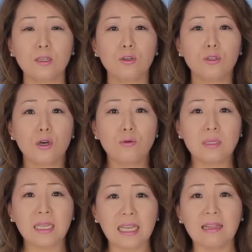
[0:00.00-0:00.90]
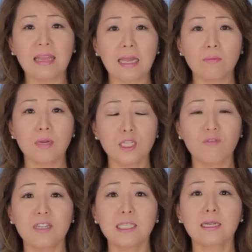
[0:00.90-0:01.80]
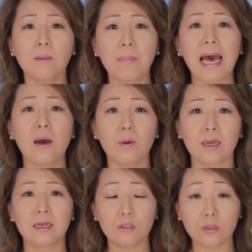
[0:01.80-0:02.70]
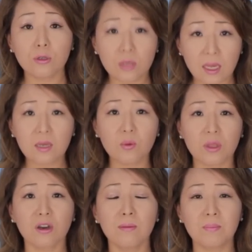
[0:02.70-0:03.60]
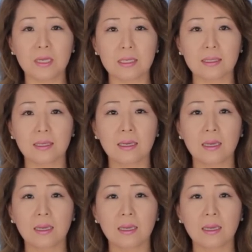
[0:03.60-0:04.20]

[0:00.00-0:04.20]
You don't need that much physical power to unite with a compass.